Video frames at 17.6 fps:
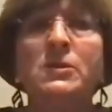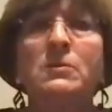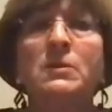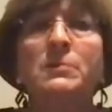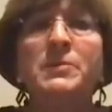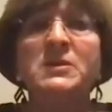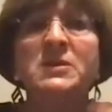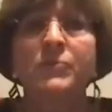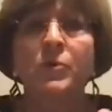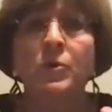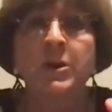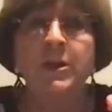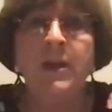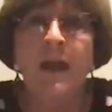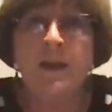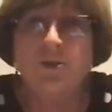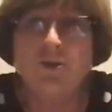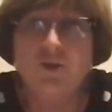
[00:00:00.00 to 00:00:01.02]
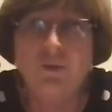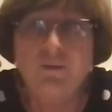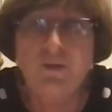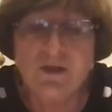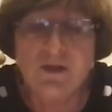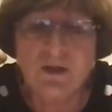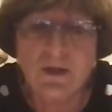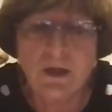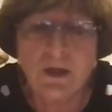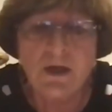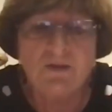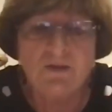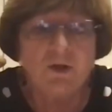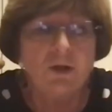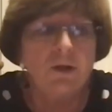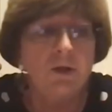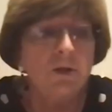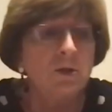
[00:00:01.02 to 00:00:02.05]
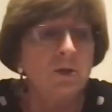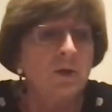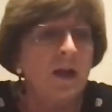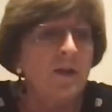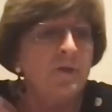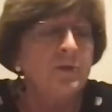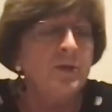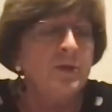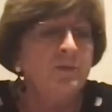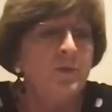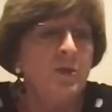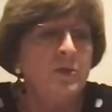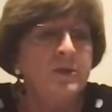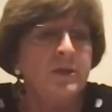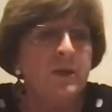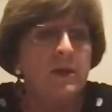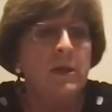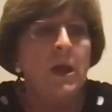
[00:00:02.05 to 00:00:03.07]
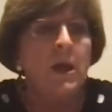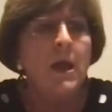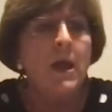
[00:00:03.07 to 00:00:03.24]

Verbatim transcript: or a piece of orchestral music they'd never heard or ethnic music.